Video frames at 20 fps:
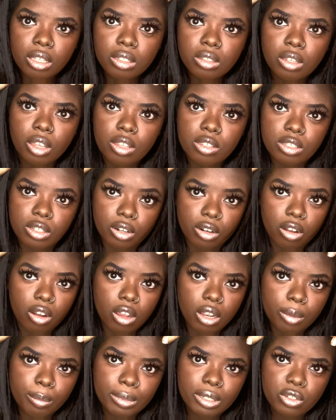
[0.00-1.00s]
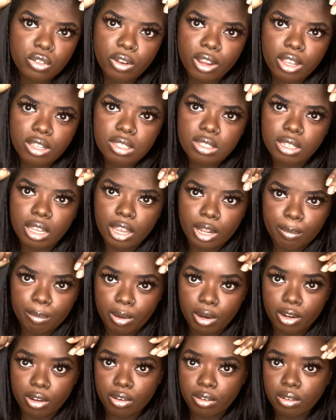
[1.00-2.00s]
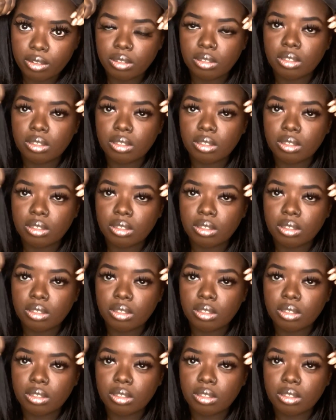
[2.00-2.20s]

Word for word: tossing her on. Let me try a side part